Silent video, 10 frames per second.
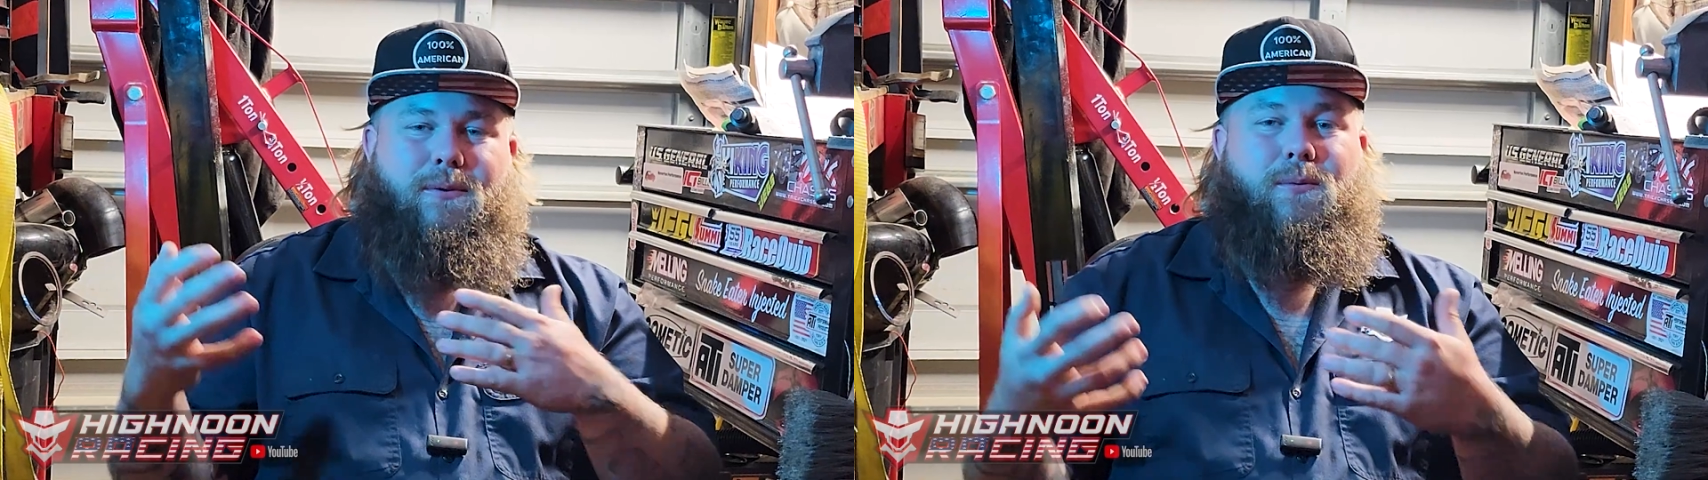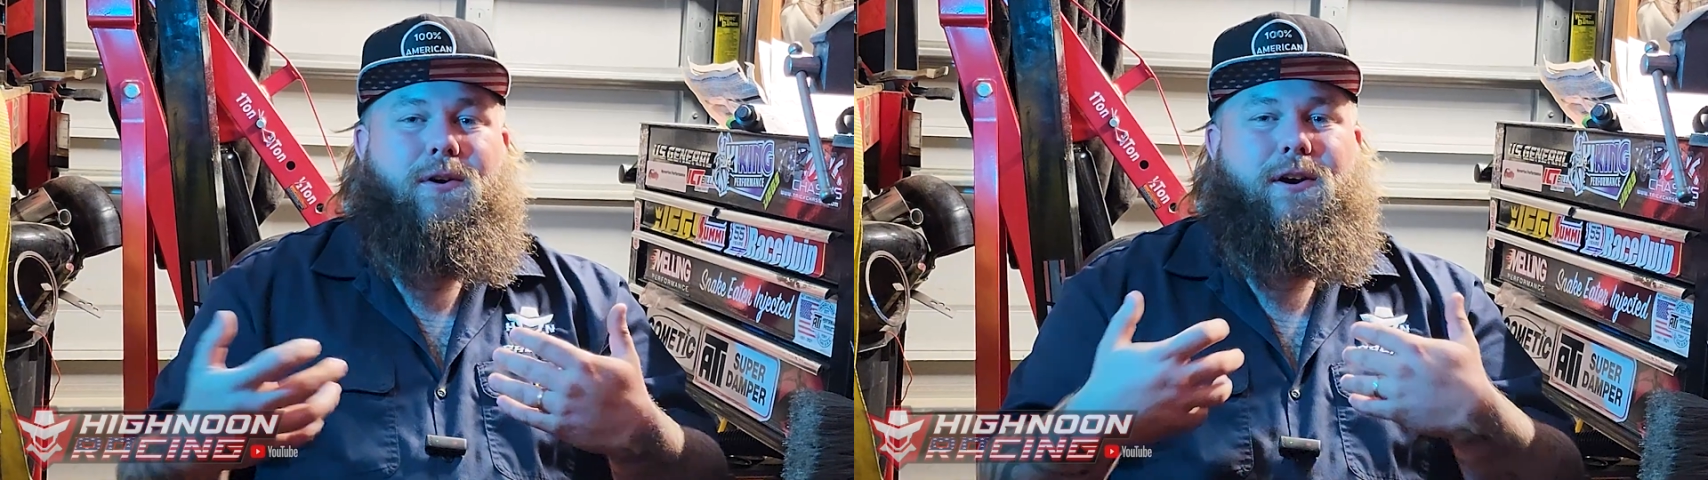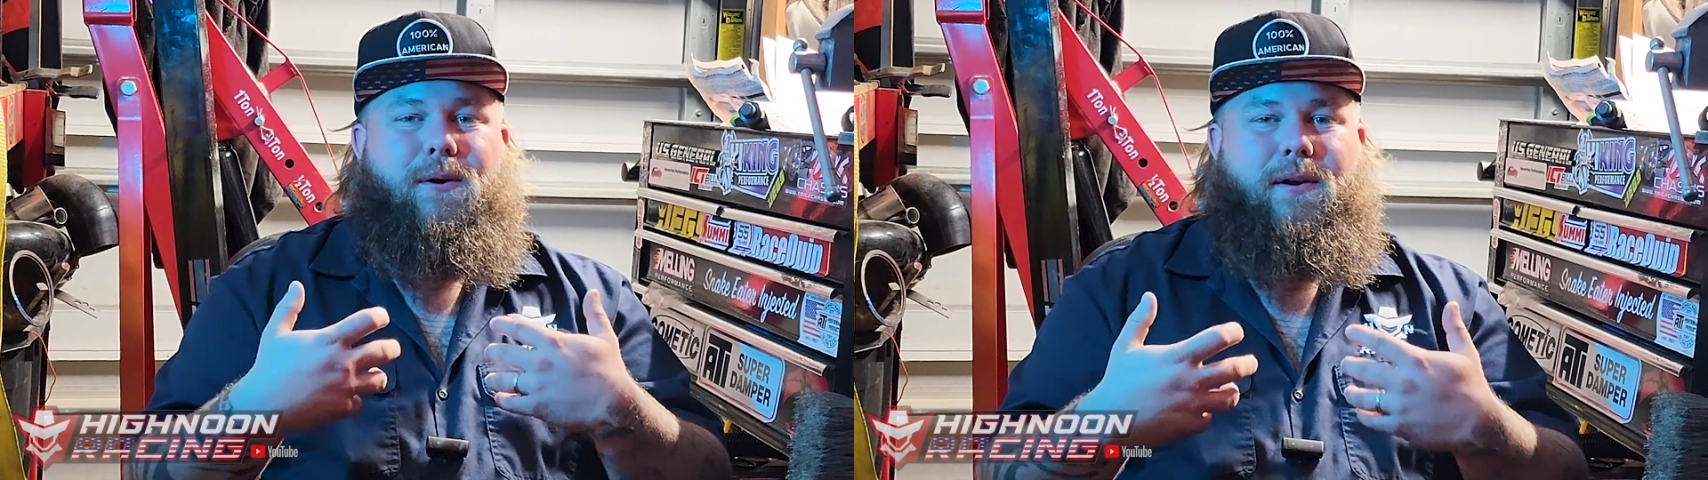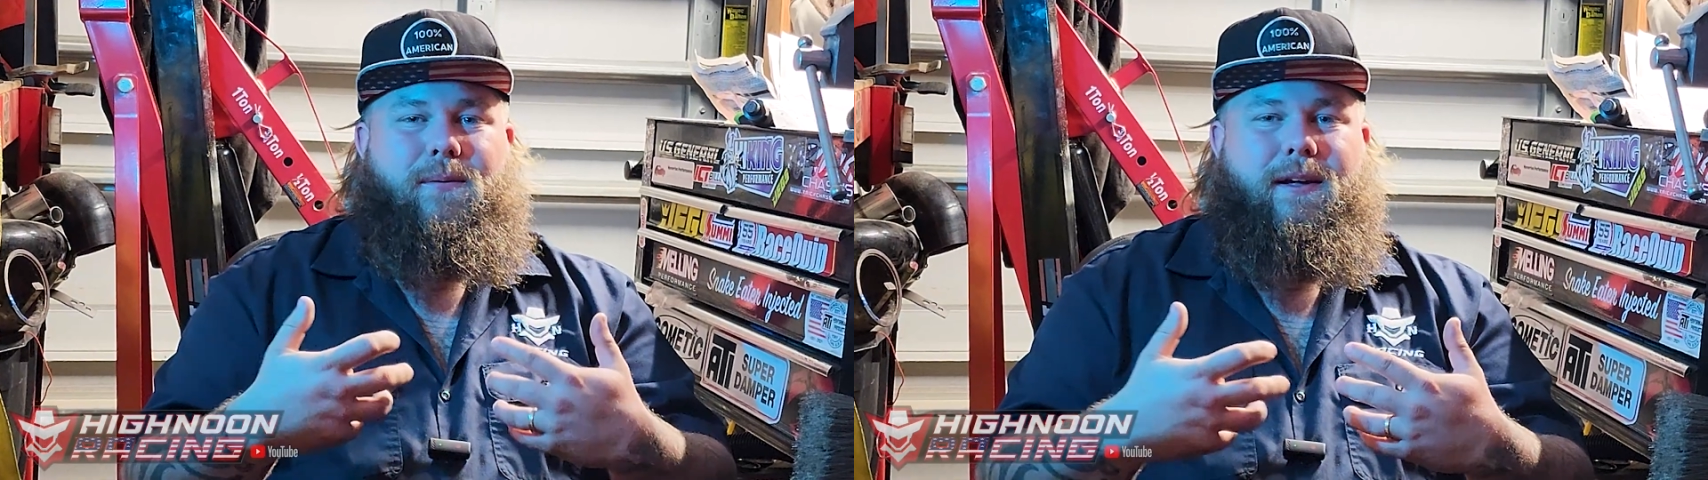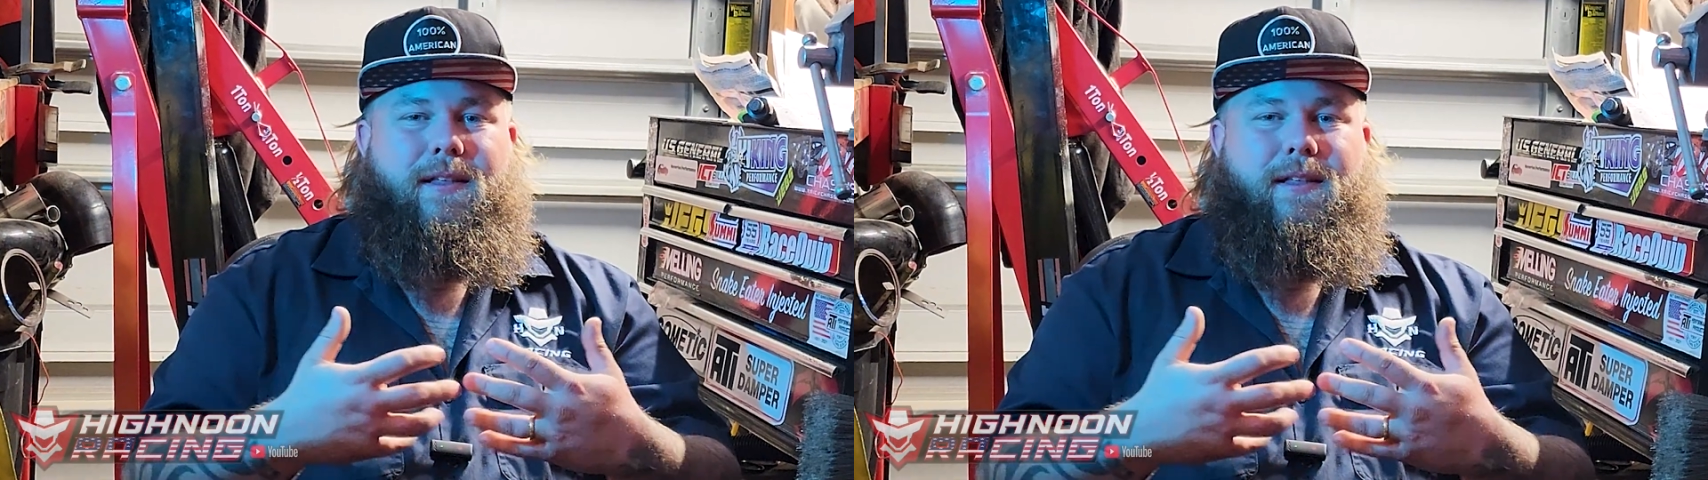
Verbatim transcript: that we're going